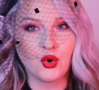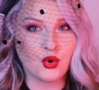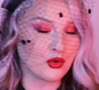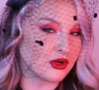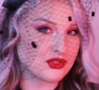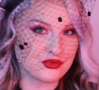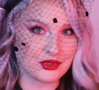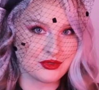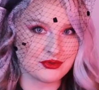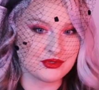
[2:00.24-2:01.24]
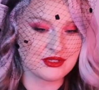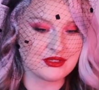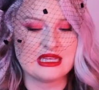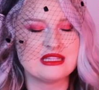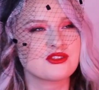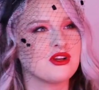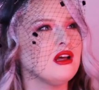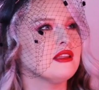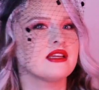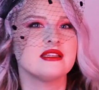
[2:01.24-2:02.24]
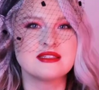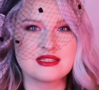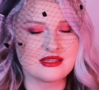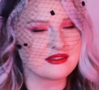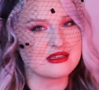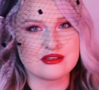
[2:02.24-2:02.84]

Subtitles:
orris root. It's got like a dusty